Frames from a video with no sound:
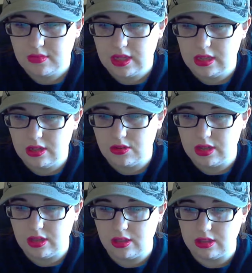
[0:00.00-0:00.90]

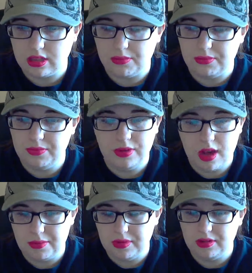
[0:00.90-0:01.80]
There's a
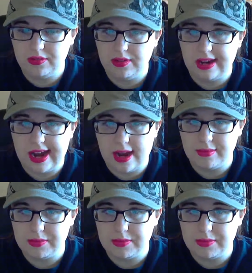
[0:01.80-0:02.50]
couple different apps,